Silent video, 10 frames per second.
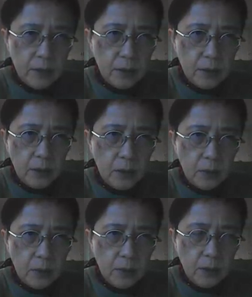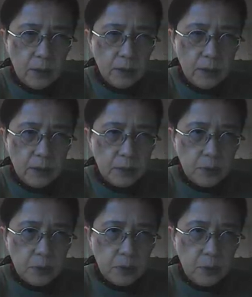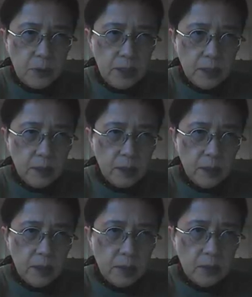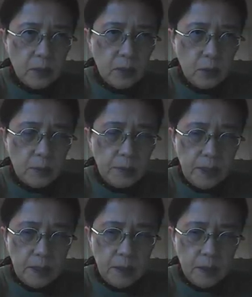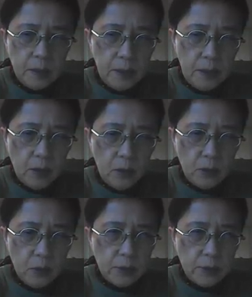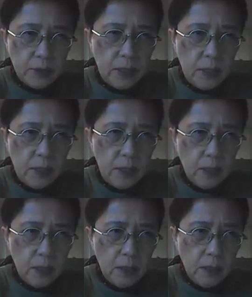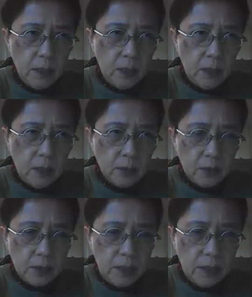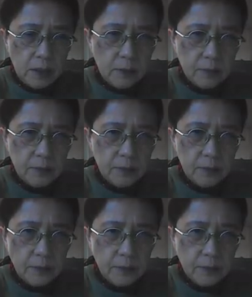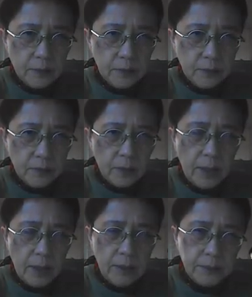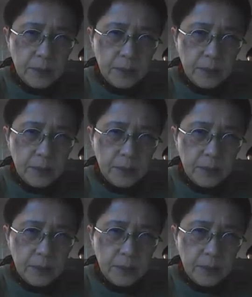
So this is per week, so it will be equal to C13, okay,